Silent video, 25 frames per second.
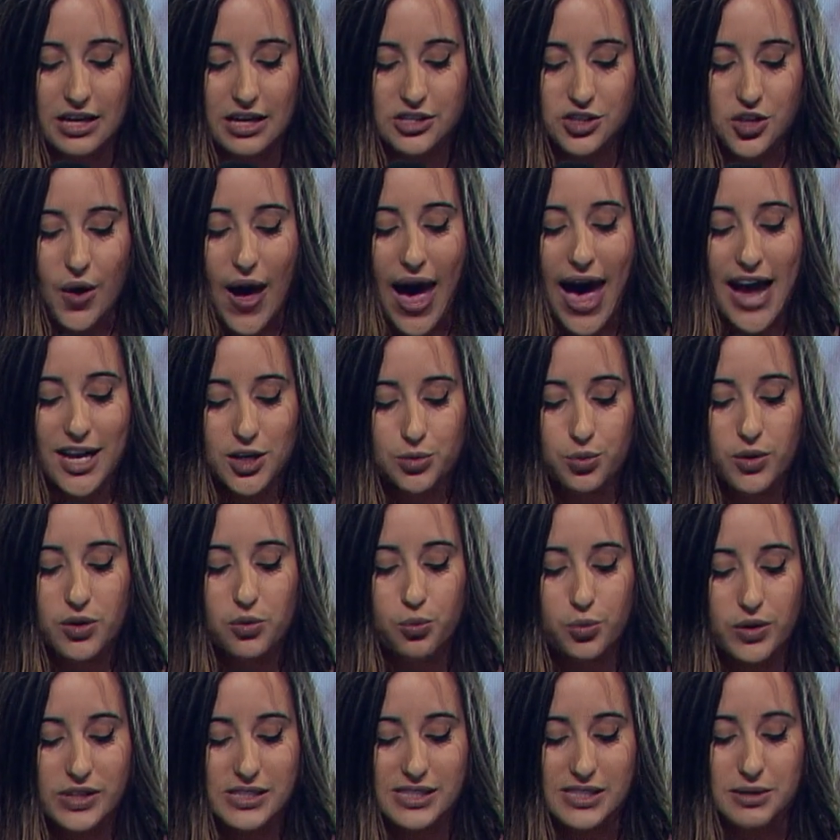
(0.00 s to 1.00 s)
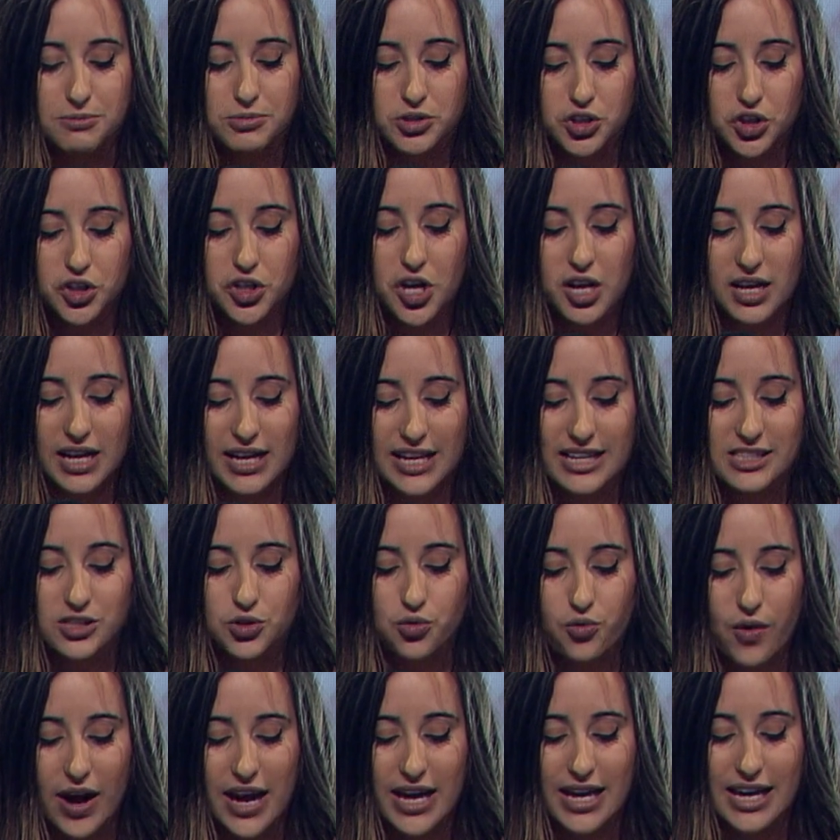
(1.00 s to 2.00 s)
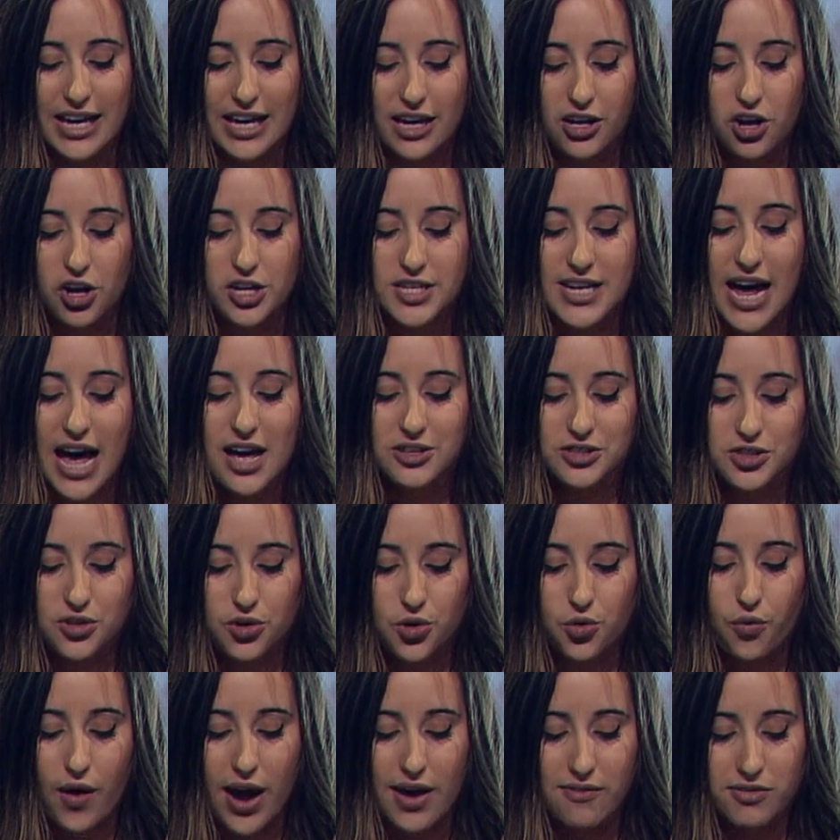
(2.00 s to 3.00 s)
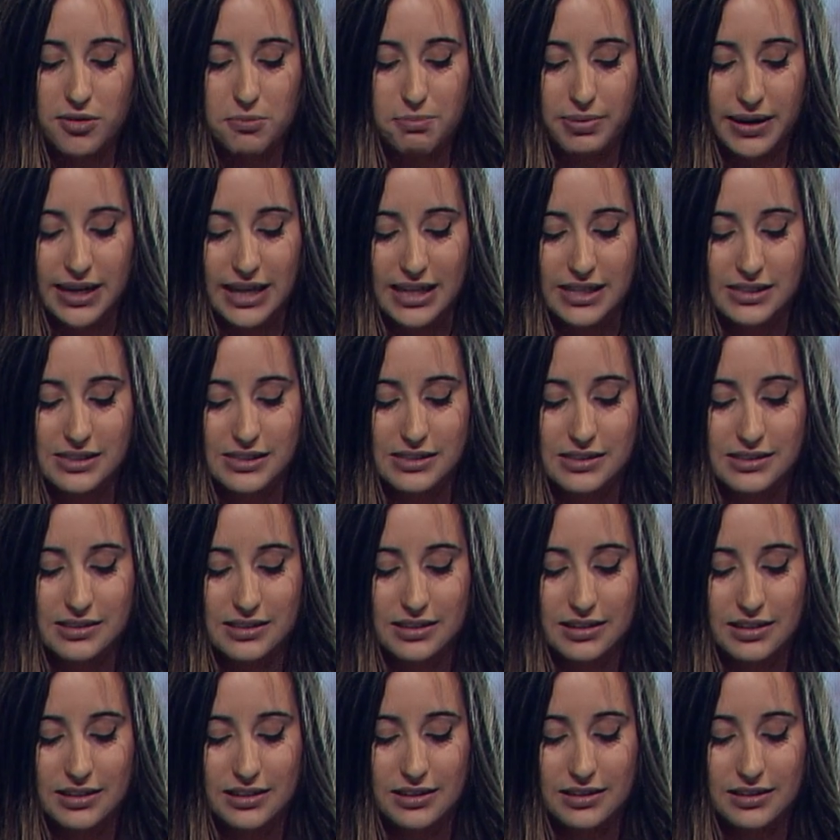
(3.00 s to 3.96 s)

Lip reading: So act with wisdom. Do not let his gray hair go down to the grave in peace.'"